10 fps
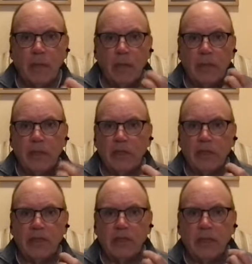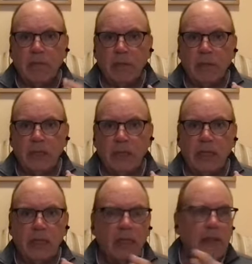because it seemed to
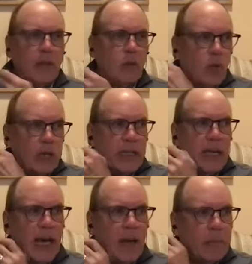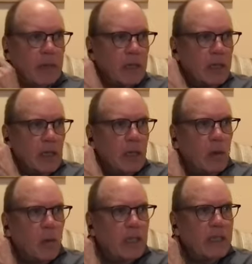me that what had happened
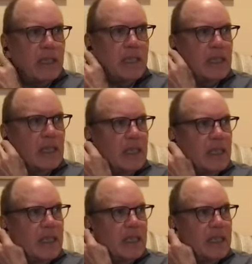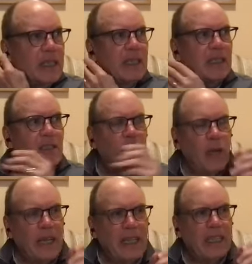wasn't
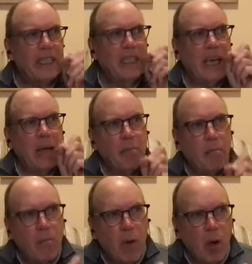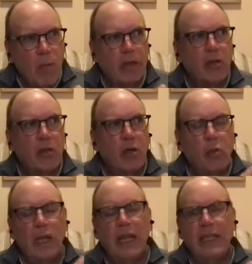directly in that moment
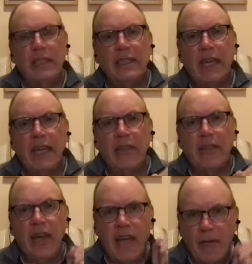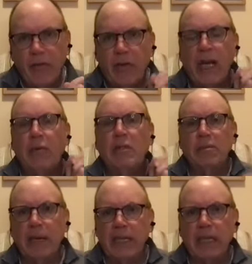related to the effort I was
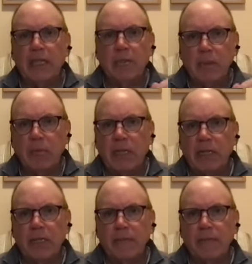making to be present.